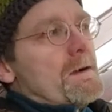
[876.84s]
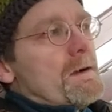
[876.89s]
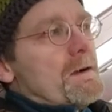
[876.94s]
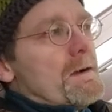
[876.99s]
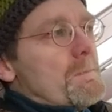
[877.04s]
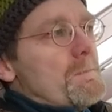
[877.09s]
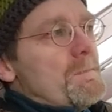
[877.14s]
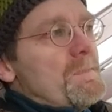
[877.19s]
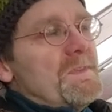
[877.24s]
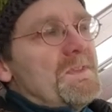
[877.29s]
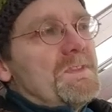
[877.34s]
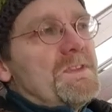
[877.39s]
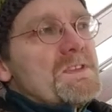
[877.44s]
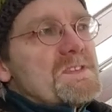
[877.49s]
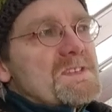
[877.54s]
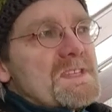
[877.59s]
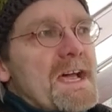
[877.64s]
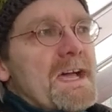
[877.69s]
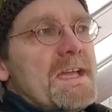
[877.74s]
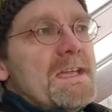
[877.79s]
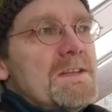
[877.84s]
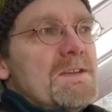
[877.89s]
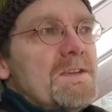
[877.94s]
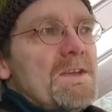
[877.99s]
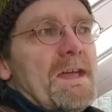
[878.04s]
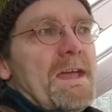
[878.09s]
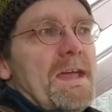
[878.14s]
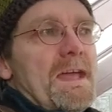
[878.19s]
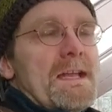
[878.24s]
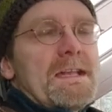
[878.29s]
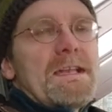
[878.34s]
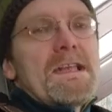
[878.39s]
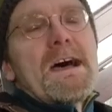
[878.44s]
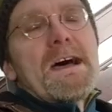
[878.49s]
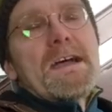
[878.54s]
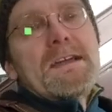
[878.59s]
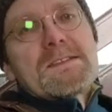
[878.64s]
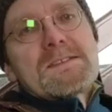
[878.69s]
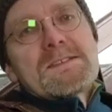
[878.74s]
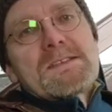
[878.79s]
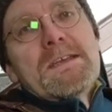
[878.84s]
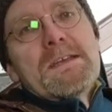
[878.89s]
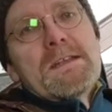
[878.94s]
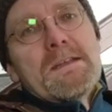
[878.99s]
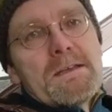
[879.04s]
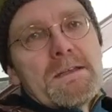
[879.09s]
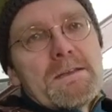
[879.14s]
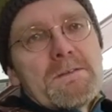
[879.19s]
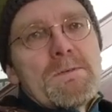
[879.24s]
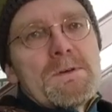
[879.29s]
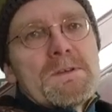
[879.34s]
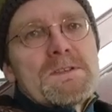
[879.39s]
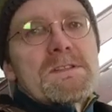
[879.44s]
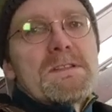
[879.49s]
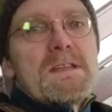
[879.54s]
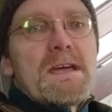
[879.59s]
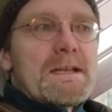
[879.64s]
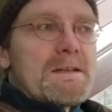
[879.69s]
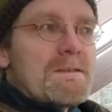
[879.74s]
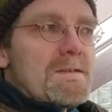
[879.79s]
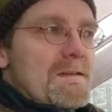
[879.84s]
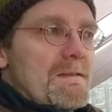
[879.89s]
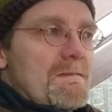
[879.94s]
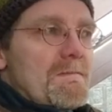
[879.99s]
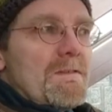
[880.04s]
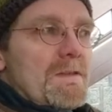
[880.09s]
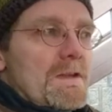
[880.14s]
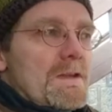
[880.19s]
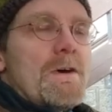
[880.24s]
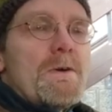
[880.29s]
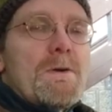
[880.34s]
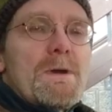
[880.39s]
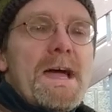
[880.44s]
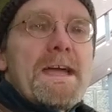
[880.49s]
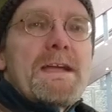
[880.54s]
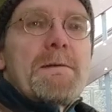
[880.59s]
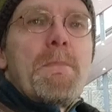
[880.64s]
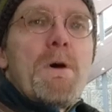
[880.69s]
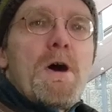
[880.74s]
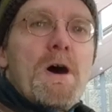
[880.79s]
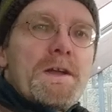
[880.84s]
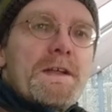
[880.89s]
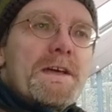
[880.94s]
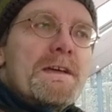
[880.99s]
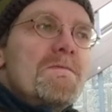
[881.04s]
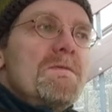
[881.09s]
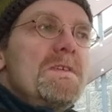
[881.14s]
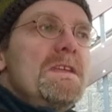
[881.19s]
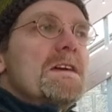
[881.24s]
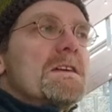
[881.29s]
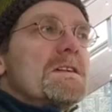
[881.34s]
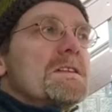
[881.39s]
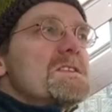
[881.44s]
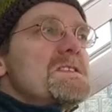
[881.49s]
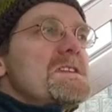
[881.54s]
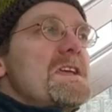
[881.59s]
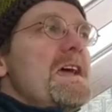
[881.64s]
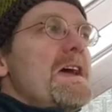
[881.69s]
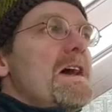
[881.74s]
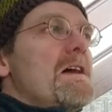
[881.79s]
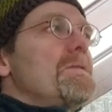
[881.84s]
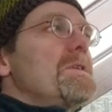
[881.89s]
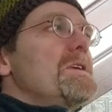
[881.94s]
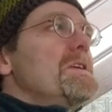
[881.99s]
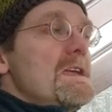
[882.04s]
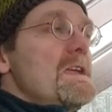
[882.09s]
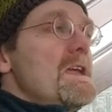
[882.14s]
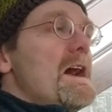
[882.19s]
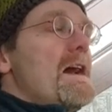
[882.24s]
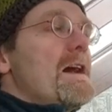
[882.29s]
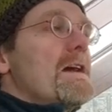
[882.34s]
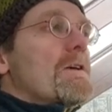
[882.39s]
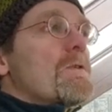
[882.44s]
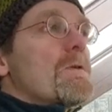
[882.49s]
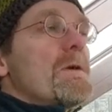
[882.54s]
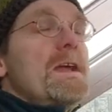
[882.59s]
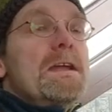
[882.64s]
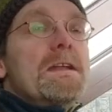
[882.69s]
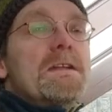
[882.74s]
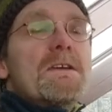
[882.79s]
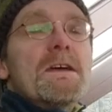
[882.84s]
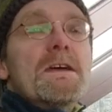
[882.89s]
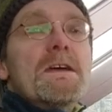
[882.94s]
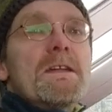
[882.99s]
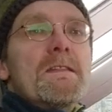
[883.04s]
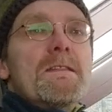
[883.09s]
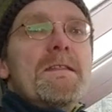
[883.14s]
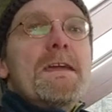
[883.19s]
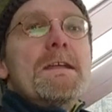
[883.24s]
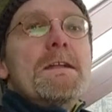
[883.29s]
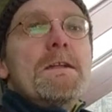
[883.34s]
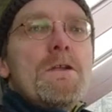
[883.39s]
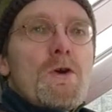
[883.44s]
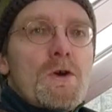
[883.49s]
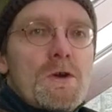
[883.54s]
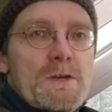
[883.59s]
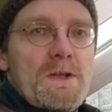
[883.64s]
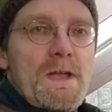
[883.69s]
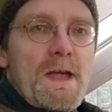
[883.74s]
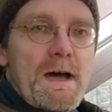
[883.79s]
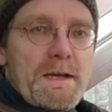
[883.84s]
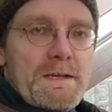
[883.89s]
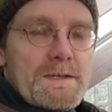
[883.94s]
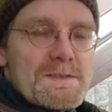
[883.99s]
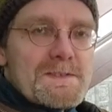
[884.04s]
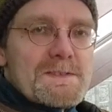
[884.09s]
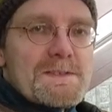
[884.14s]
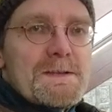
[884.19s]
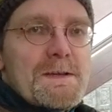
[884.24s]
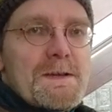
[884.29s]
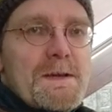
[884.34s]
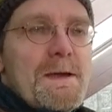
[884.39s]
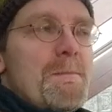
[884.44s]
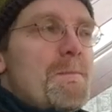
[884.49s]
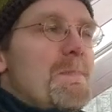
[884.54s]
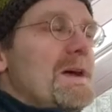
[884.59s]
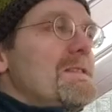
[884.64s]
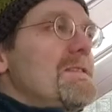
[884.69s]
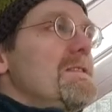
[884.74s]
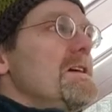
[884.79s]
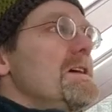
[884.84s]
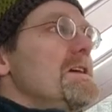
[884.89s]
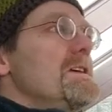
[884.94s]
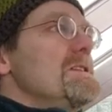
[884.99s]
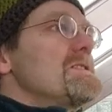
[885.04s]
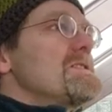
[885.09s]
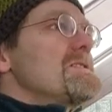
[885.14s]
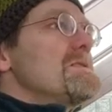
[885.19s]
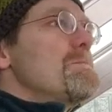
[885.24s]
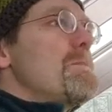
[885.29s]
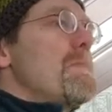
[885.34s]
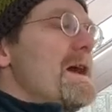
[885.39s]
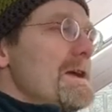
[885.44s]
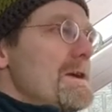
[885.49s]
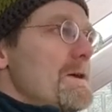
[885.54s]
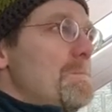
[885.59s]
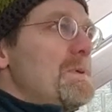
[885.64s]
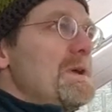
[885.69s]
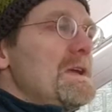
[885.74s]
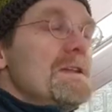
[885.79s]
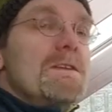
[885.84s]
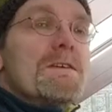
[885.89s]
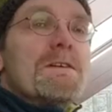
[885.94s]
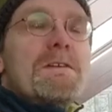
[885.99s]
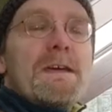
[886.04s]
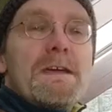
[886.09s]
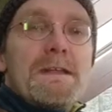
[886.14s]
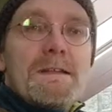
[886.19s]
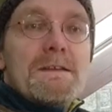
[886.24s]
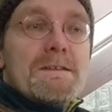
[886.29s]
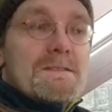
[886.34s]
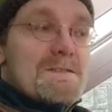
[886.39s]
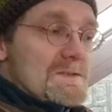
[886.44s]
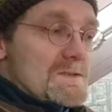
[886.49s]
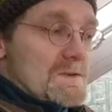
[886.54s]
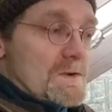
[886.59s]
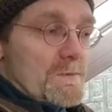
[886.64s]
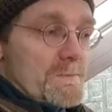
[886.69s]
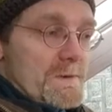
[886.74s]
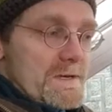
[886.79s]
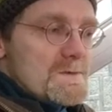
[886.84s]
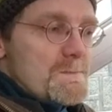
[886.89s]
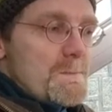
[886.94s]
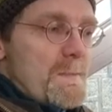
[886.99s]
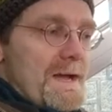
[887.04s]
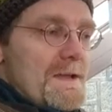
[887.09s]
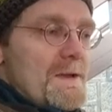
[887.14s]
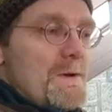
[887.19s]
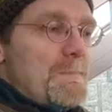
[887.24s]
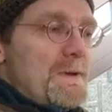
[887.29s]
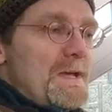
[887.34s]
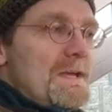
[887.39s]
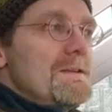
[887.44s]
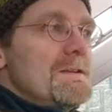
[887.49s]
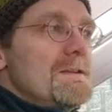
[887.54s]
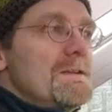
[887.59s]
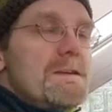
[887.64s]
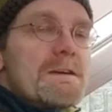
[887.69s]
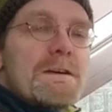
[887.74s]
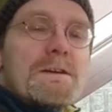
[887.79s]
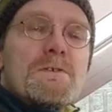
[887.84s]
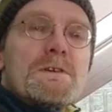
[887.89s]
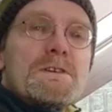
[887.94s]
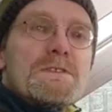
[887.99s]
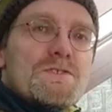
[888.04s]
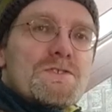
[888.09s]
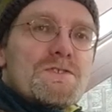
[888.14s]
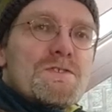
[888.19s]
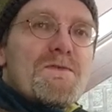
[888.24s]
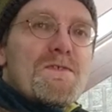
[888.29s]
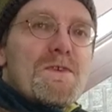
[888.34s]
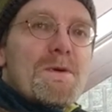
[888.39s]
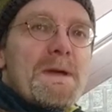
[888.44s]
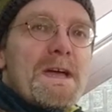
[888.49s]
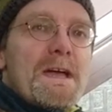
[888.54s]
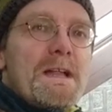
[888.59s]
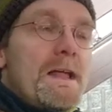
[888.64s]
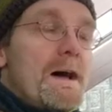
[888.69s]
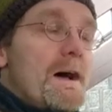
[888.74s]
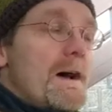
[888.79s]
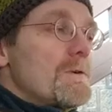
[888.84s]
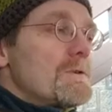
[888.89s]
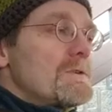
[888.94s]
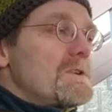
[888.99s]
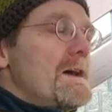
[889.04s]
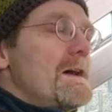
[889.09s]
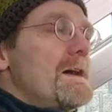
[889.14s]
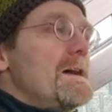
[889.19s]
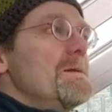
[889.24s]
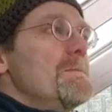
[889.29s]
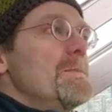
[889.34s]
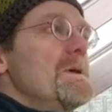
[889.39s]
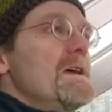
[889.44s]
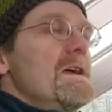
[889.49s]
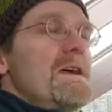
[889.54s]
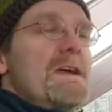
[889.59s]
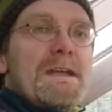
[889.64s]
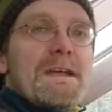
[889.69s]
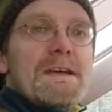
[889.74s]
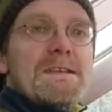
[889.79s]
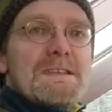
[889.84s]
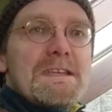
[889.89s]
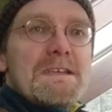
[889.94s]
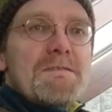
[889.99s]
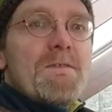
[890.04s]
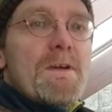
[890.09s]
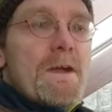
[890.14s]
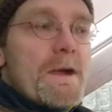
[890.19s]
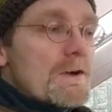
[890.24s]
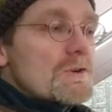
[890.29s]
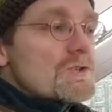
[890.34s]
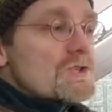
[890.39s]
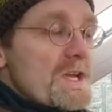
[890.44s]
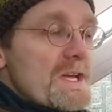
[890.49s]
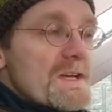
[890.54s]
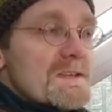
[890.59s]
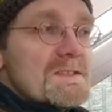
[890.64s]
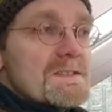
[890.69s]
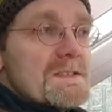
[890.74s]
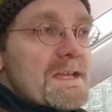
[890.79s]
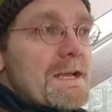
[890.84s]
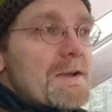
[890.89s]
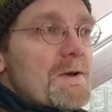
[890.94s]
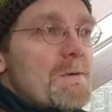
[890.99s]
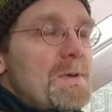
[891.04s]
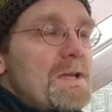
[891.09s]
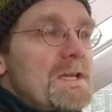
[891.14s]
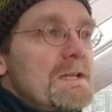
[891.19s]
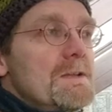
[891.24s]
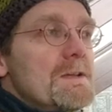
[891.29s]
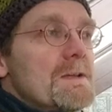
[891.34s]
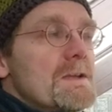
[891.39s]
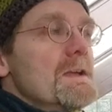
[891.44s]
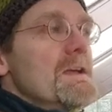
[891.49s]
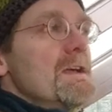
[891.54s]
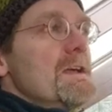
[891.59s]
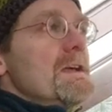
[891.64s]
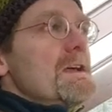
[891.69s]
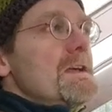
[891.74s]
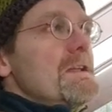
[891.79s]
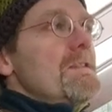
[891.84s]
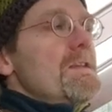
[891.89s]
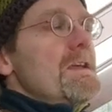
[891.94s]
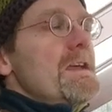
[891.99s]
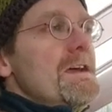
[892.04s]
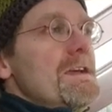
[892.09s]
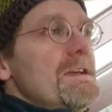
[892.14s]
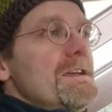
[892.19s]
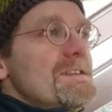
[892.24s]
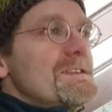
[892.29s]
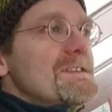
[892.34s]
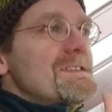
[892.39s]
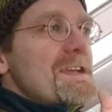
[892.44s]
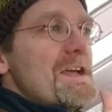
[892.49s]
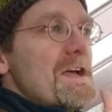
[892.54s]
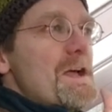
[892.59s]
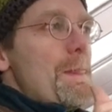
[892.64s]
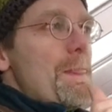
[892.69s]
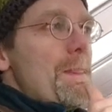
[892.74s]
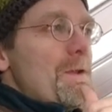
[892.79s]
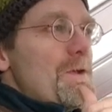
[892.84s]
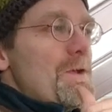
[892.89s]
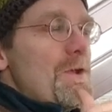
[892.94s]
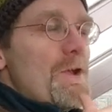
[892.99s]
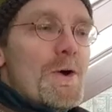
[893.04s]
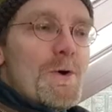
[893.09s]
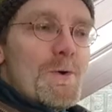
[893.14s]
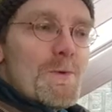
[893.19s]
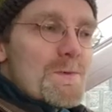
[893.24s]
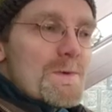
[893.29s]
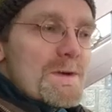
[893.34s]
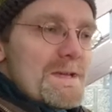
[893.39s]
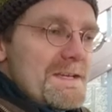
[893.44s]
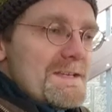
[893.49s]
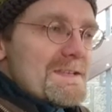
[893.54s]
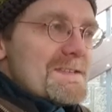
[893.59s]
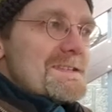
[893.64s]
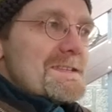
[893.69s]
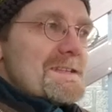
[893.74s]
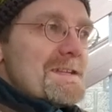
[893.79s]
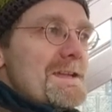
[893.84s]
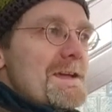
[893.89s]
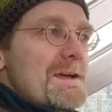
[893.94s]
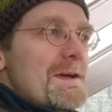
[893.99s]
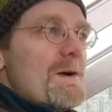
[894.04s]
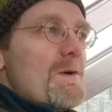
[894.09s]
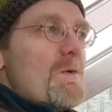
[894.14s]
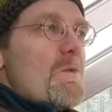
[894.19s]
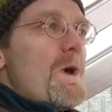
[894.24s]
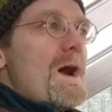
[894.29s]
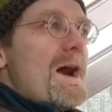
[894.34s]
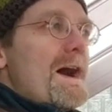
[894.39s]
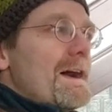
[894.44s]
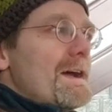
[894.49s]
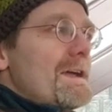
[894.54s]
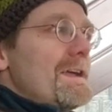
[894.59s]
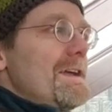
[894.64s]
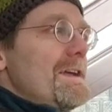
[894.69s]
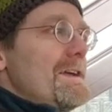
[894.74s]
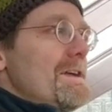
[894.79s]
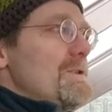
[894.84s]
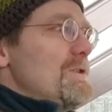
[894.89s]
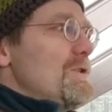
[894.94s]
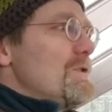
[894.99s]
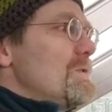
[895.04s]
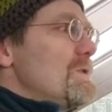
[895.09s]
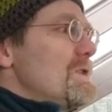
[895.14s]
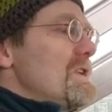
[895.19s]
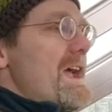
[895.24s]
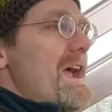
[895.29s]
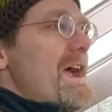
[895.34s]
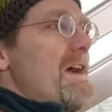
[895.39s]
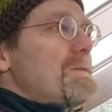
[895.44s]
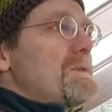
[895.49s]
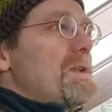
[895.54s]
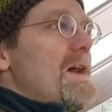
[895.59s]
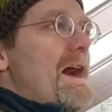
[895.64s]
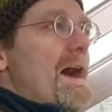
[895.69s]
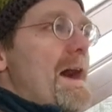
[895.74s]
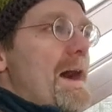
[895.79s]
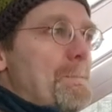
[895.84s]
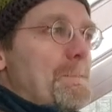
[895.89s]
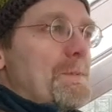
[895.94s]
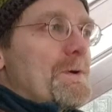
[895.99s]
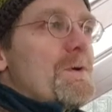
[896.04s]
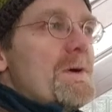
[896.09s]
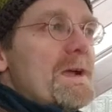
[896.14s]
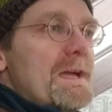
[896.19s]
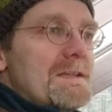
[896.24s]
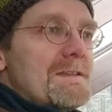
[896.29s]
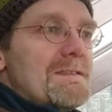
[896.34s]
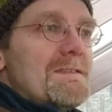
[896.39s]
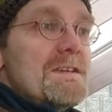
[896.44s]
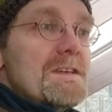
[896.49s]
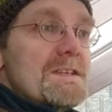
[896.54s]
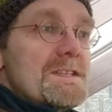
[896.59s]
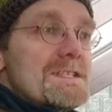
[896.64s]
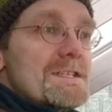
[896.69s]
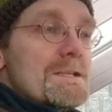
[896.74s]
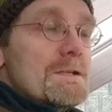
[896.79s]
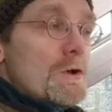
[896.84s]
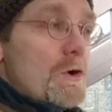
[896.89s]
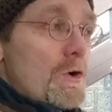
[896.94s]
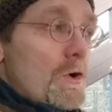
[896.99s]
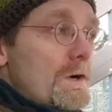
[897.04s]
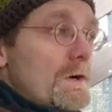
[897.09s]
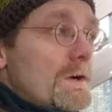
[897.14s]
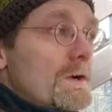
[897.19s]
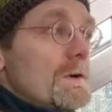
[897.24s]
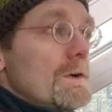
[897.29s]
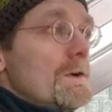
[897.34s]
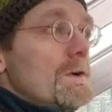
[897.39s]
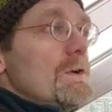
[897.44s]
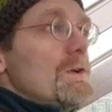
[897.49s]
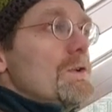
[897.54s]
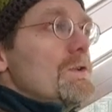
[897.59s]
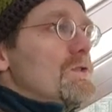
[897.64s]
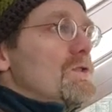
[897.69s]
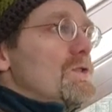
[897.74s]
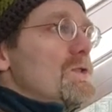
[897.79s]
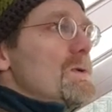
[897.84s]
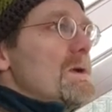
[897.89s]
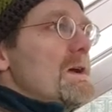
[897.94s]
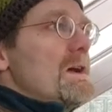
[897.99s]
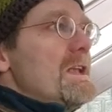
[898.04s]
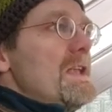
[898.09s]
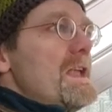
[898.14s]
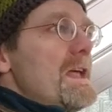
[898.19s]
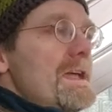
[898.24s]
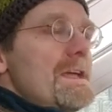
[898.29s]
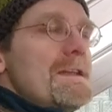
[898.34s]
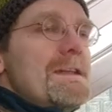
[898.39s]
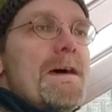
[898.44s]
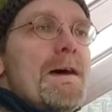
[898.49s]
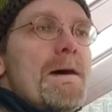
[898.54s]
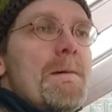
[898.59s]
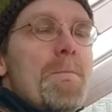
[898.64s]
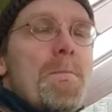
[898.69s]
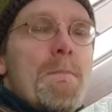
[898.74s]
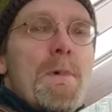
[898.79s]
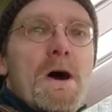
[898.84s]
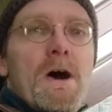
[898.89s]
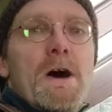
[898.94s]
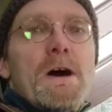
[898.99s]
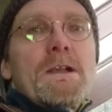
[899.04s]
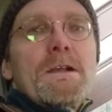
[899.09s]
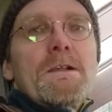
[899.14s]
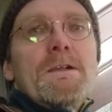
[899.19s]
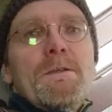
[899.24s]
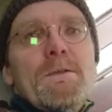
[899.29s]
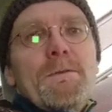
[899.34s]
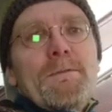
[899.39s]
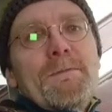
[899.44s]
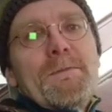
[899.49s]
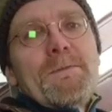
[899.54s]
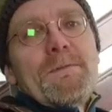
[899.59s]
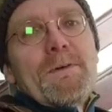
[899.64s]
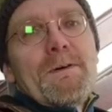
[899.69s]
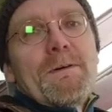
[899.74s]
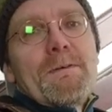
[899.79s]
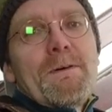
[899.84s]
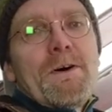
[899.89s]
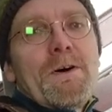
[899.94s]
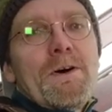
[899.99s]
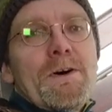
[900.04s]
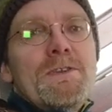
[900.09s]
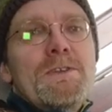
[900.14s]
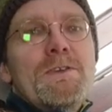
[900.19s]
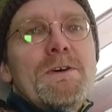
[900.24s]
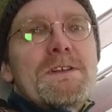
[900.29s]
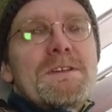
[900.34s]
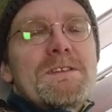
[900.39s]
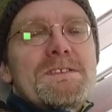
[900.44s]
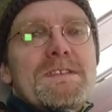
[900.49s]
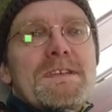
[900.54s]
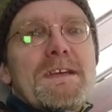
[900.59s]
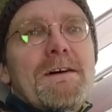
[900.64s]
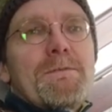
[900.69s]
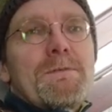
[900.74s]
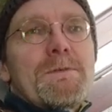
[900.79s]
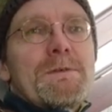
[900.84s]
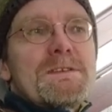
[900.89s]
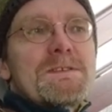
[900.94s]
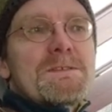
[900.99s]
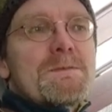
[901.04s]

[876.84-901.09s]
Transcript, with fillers: um, designed headlights in it with that, you know, like modern vehicles have. They are great. They look nice. But there is, in my opinion, and this is always my opinion here, Christian from LR Time, and I think Vera shares that opinion. Oh, yeah. There is no reason why you would have to upgrade this look to a later model on your Discovery